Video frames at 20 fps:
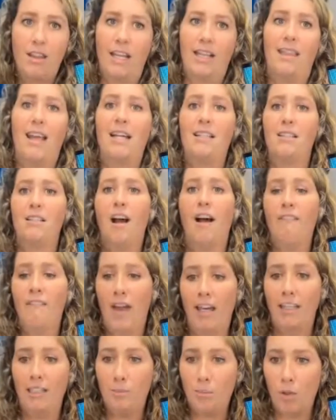Like that's not
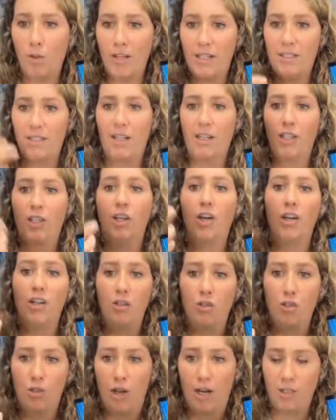valuable. That's not a good
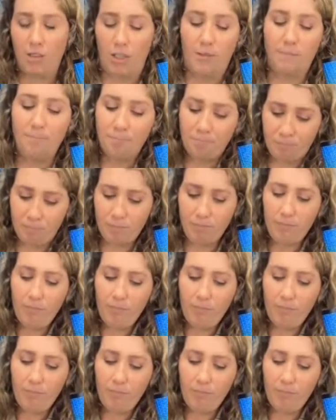instructor.